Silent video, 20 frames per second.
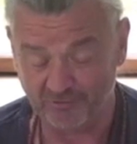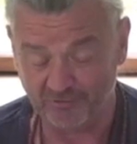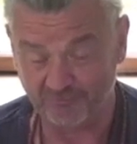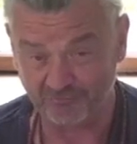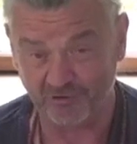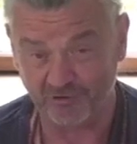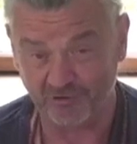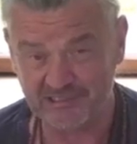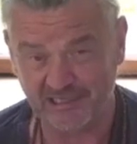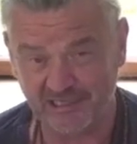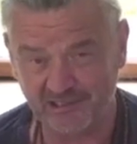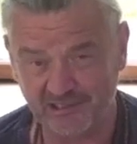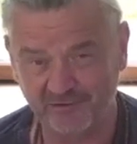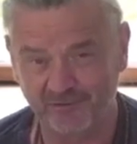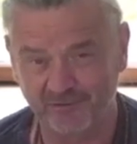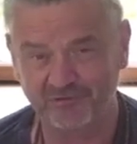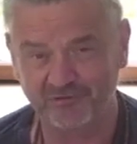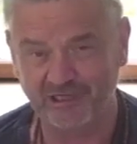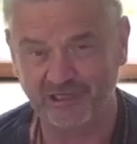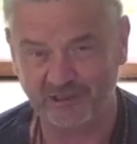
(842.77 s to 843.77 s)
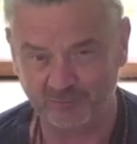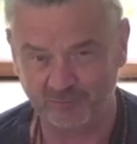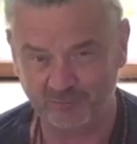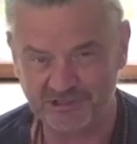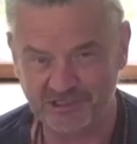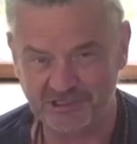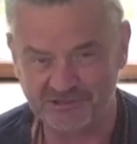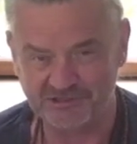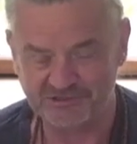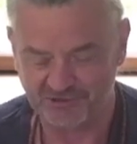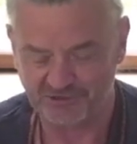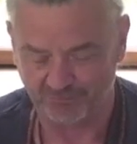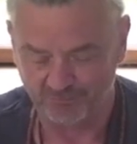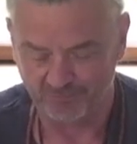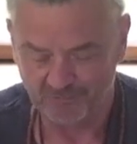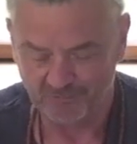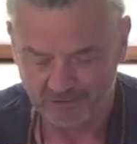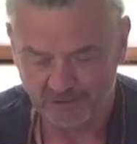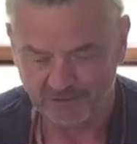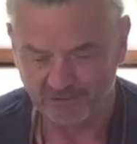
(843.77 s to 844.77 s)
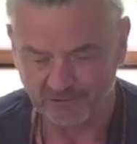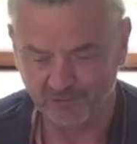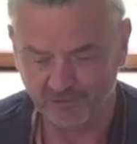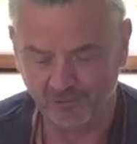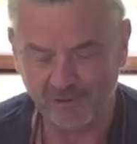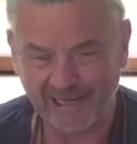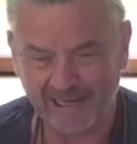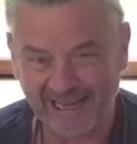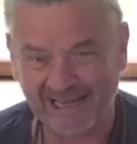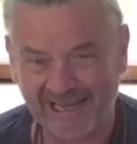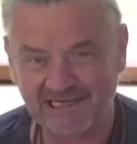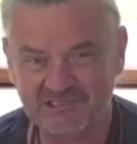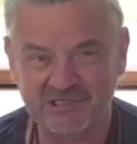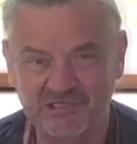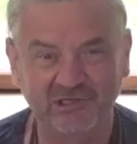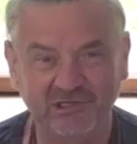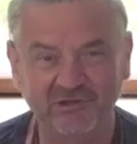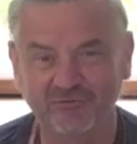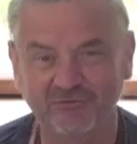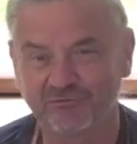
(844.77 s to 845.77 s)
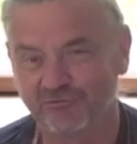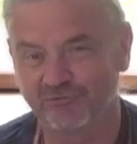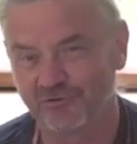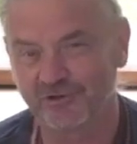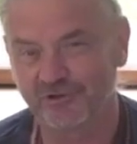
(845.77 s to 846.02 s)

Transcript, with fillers: front end of the feet, which is your active